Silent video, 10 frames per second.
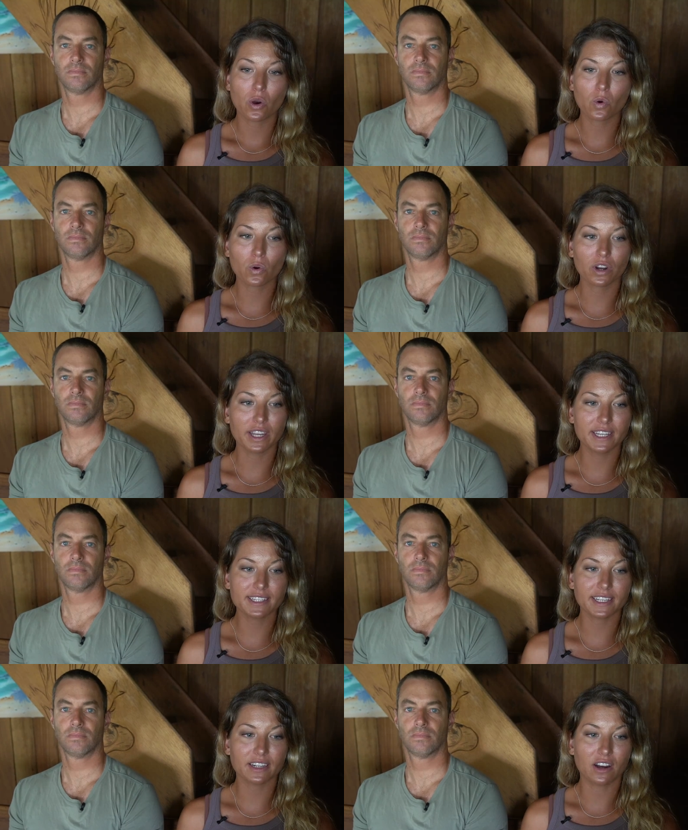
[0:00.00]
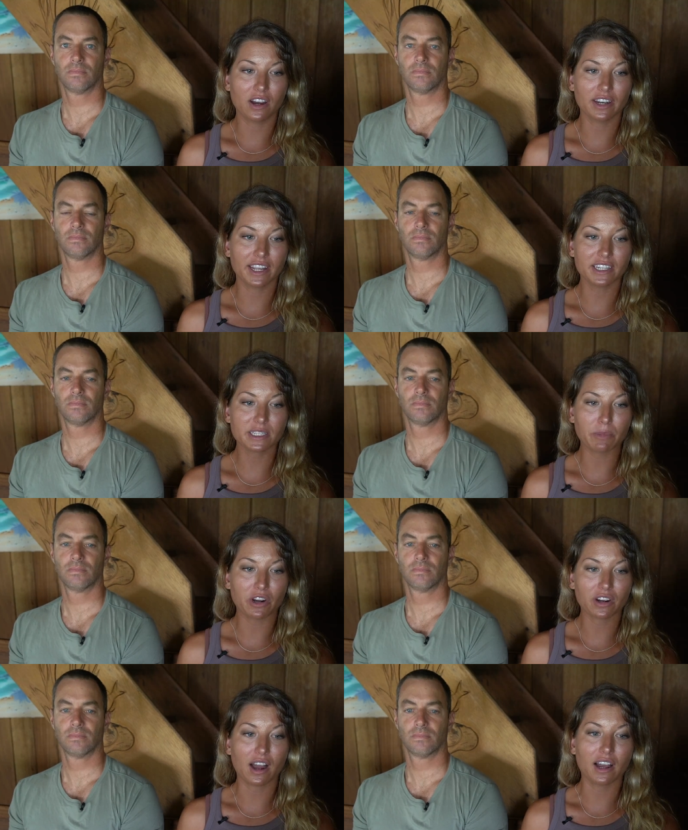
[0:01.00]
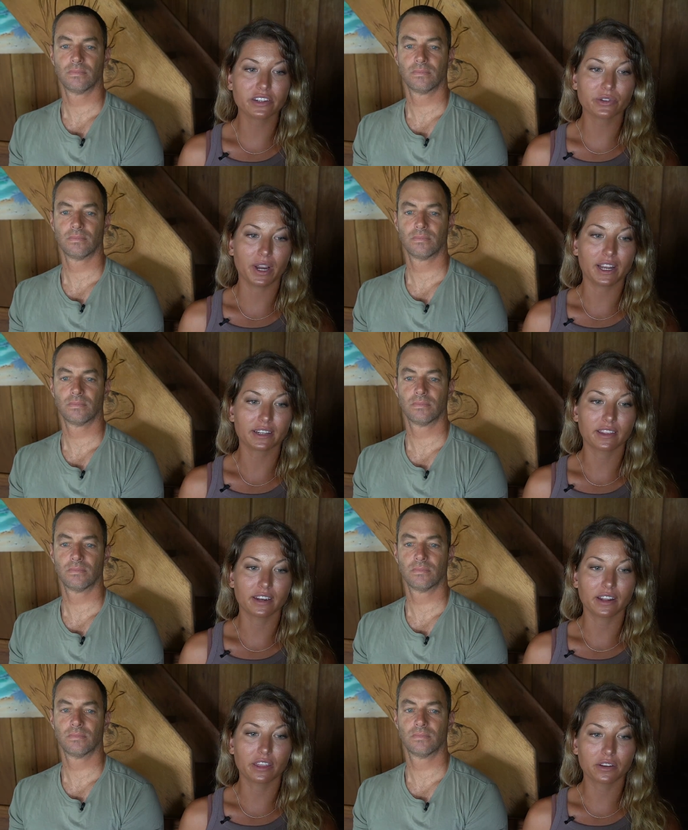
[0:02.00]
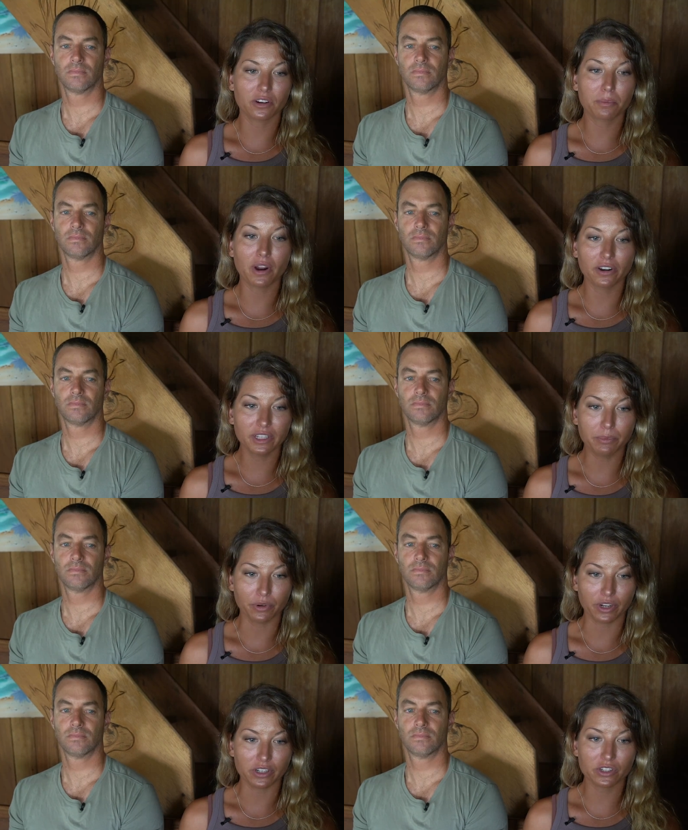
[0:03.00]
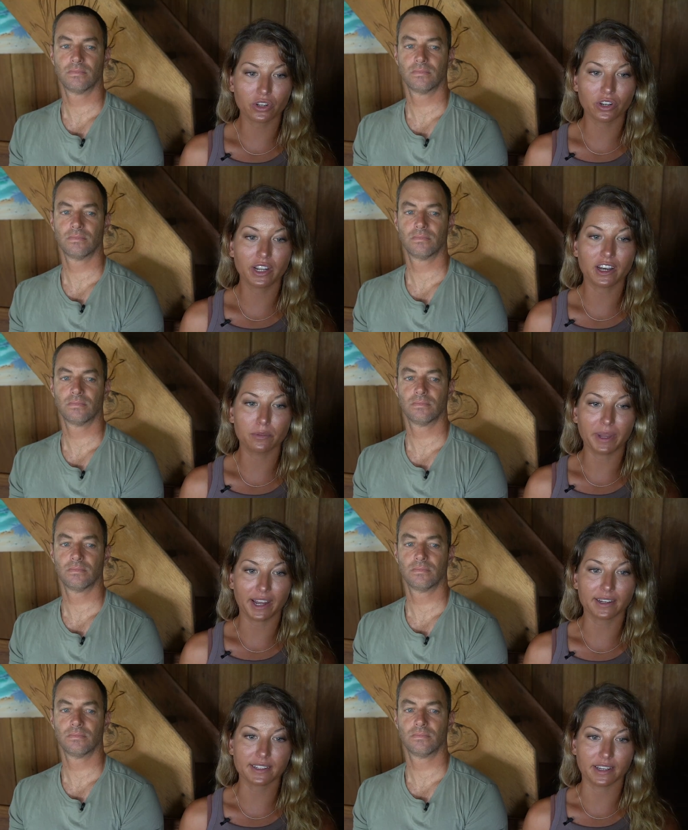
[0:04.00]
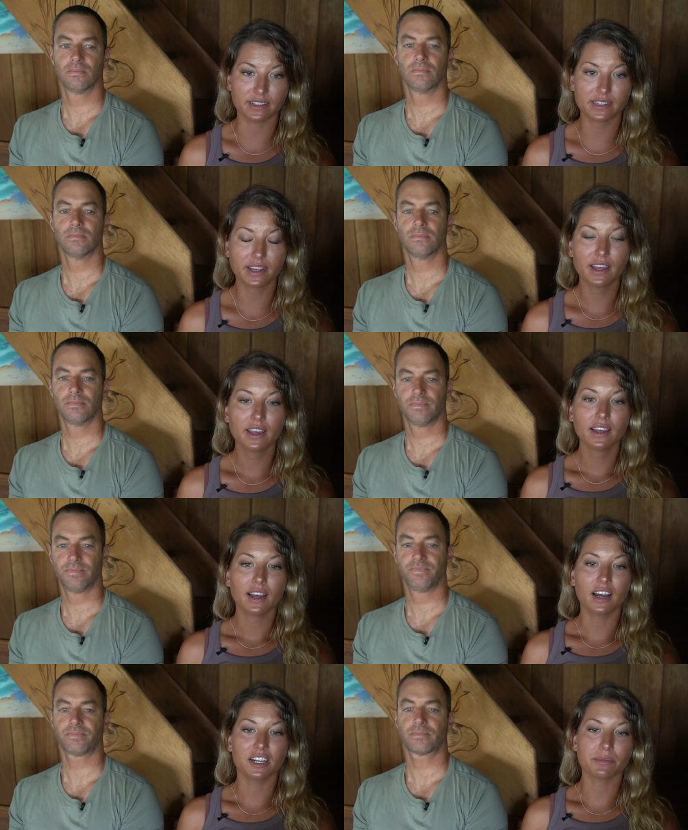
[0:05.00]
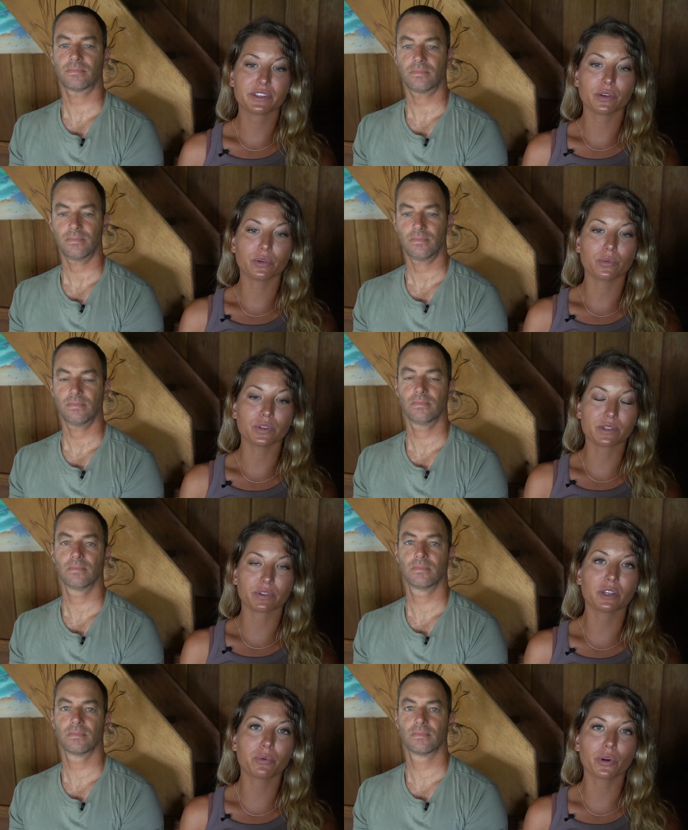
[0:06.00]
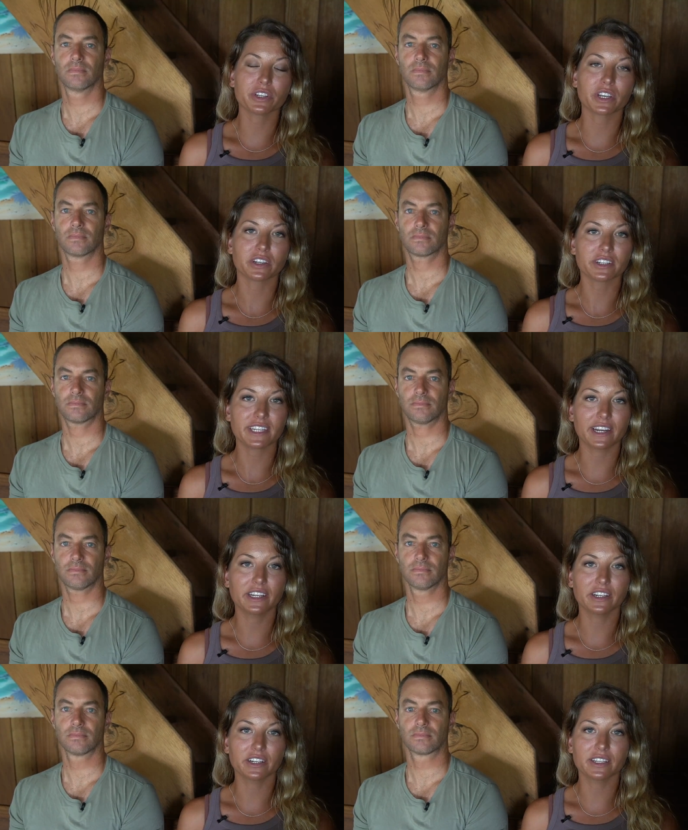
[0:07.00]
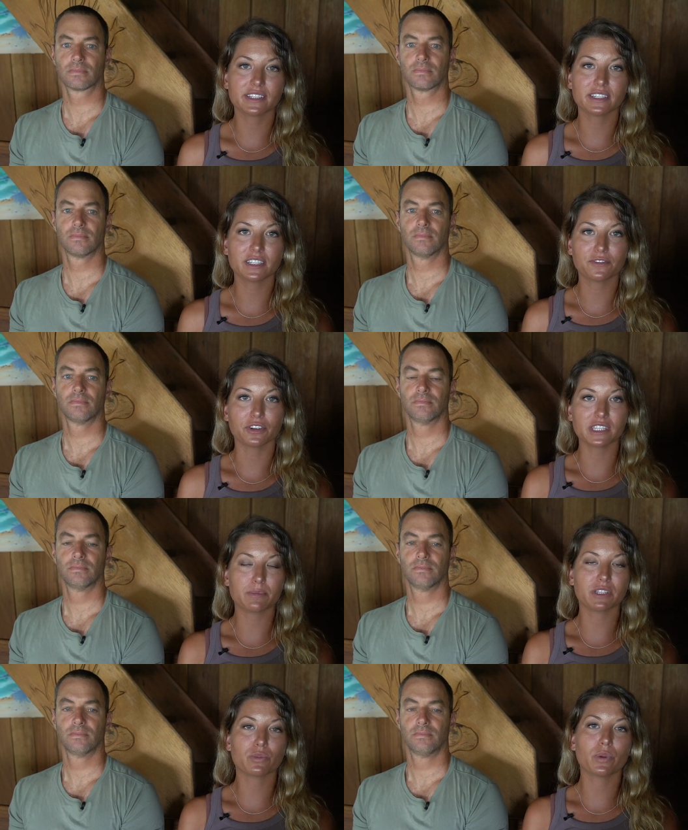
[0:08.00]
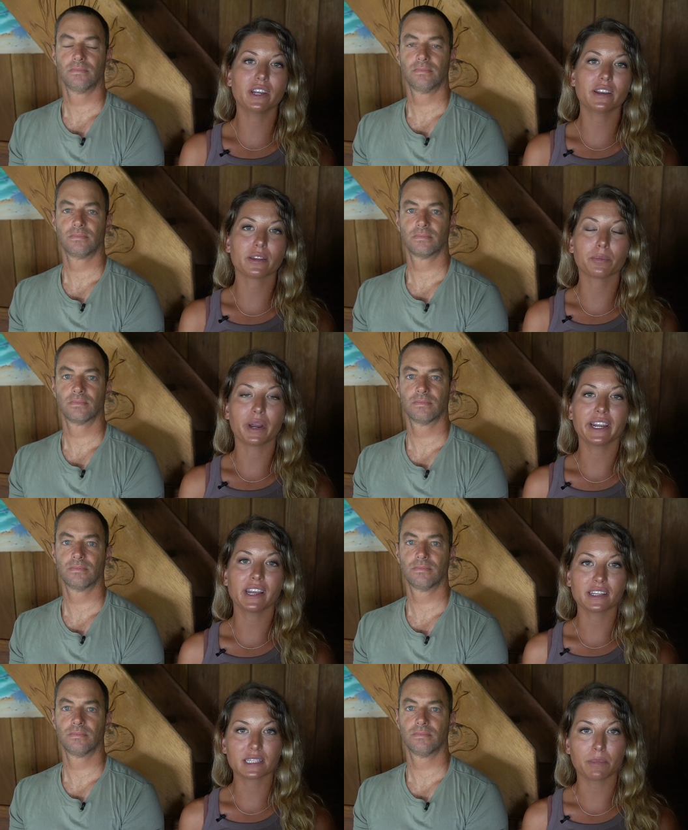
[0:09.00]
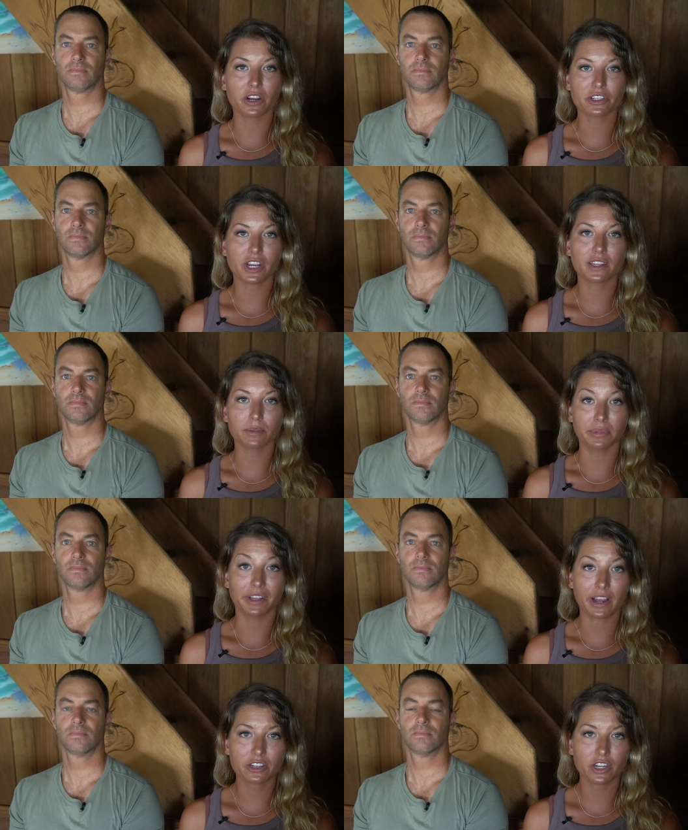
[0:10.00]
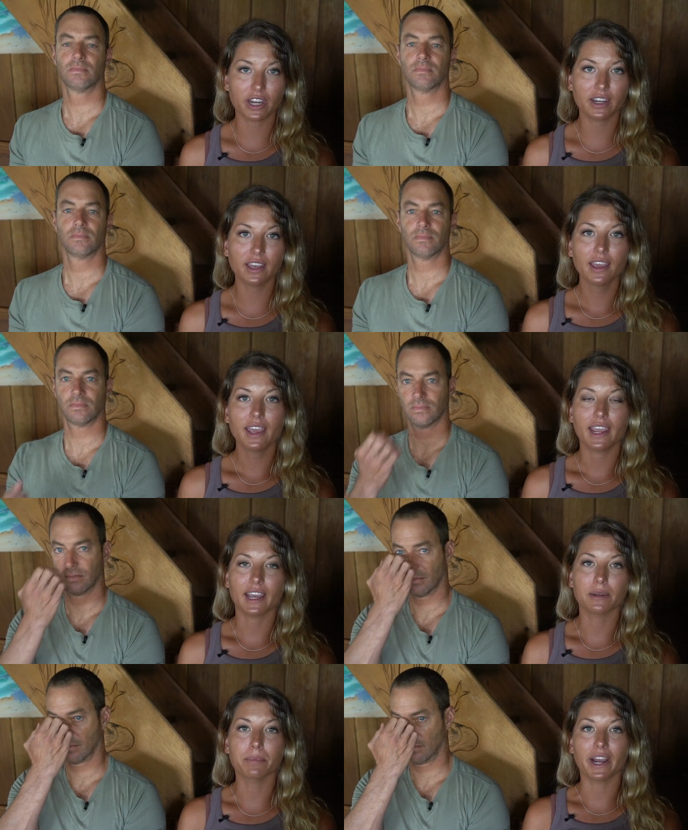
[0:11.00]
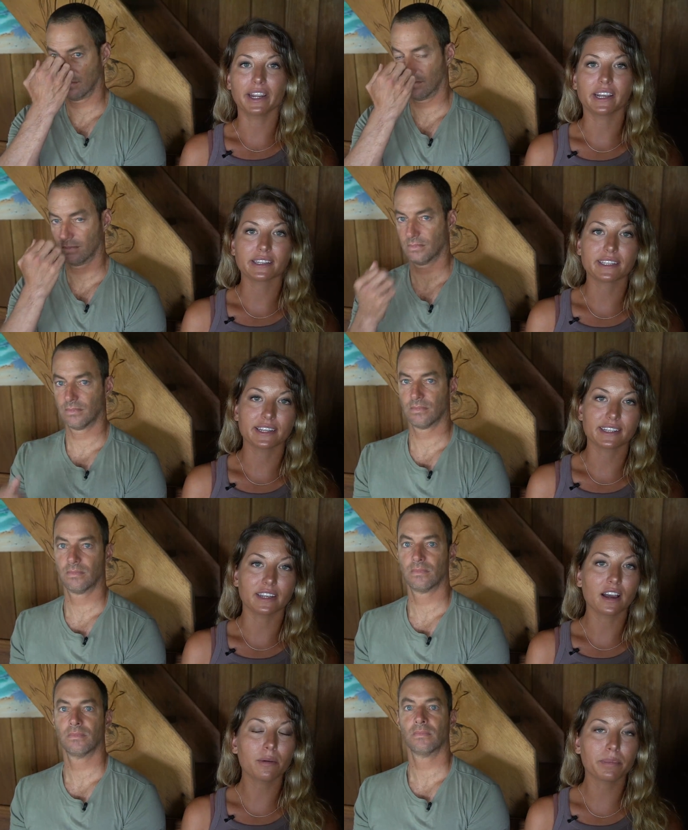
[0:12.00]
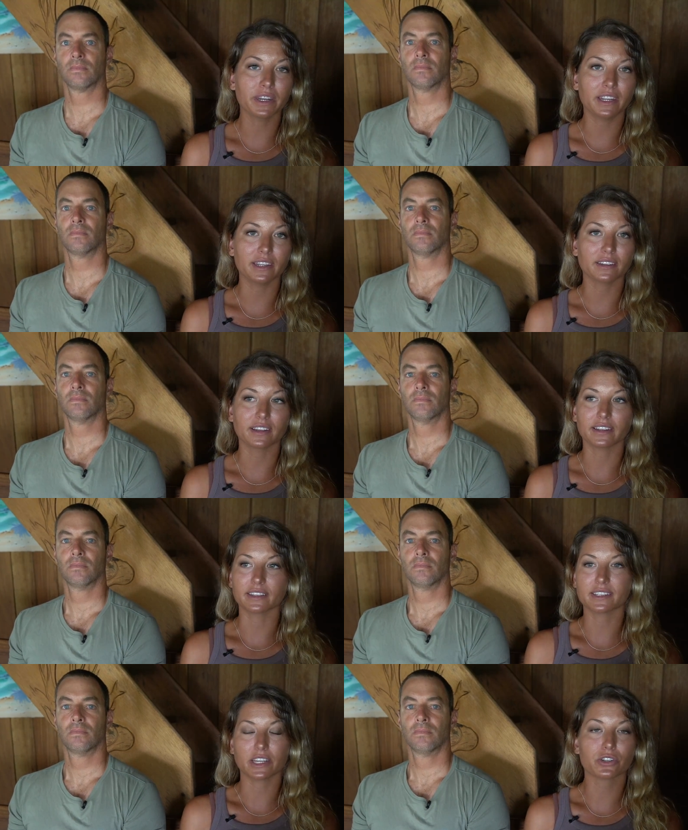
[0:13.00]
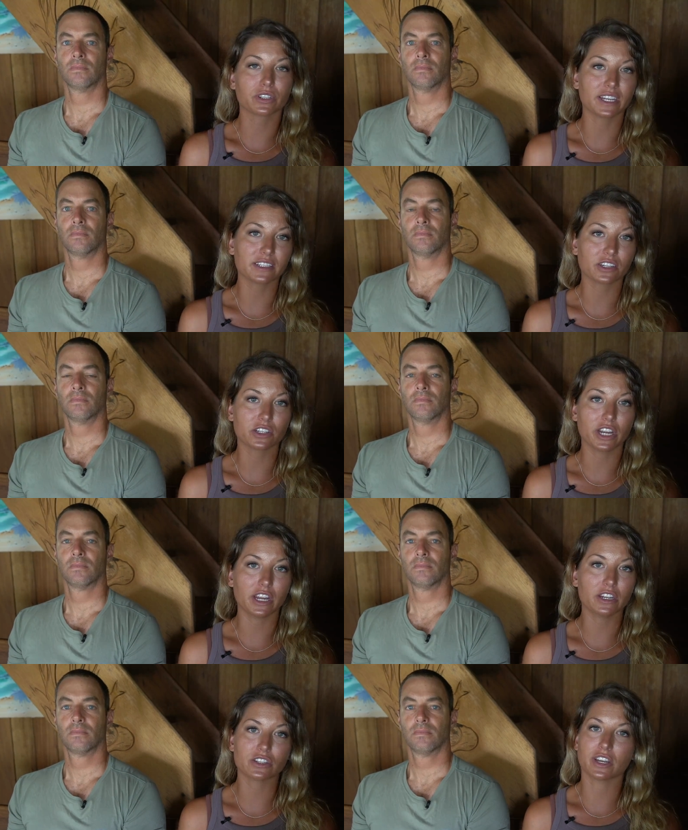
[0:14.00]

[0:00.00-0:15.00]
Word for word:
Speaker 1: or is it on a smart contract that a third-party bridge could help access? So what's really important to understand here is the difference between the Binance Smart Chain, the blockchain, and Binance as a company, like its centralized exchange